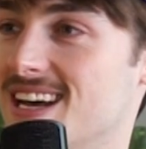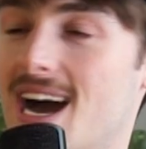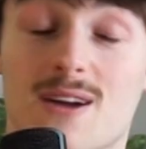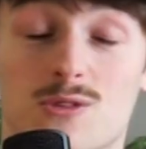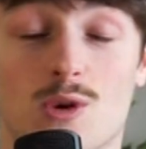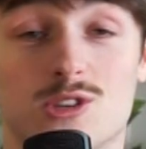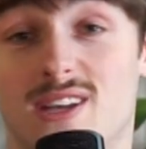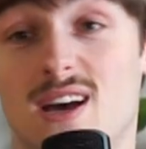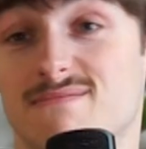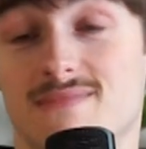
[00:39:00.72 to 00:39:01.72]
I would watch
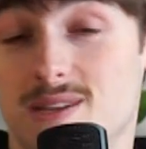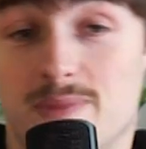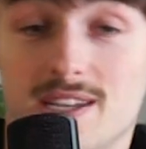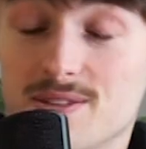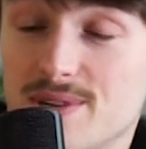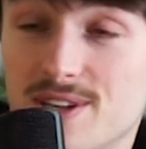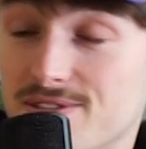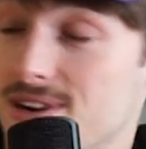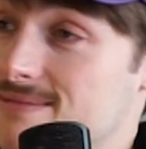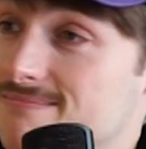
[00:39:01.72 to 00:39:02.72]
that. I'd pay good money for it.